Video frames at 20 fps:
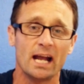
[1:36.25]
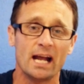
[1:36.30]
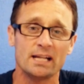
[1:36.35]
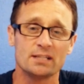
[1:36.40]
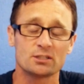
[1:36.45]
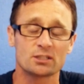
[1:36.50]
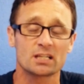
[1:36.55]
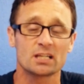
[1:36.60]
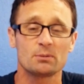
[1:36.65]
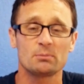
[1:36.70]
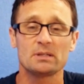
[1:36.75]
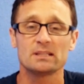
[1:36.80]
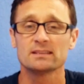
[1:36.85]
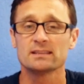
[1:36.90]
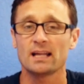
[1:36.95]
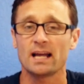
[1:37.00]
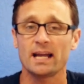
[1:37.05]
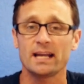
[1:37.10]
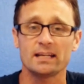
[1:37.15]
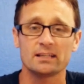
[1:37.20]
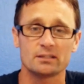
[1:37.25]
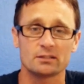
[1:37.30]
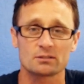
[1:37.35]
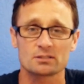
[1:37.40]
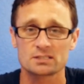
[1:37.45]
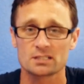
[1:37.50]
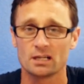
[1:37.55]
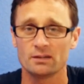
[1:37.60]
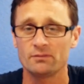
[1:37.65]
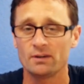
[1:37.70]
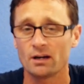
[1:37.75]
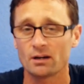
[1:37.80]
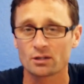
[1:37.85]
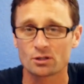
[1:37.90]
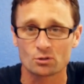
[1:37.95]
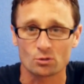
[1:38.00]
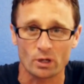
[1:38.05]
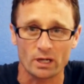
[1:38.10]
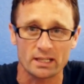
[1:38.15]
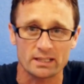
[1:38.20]
And you're going to be lying to yourself how
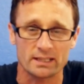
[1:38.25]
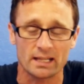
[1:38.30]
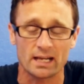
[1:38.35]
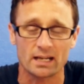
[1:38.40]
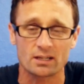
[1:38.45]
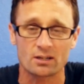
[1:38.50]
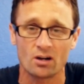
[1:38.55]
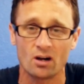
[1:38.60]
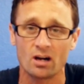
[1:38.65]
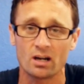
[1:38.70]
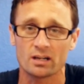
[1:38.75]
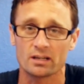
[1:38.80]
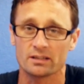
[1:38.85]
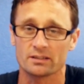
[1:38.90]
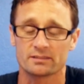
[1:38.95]
great that car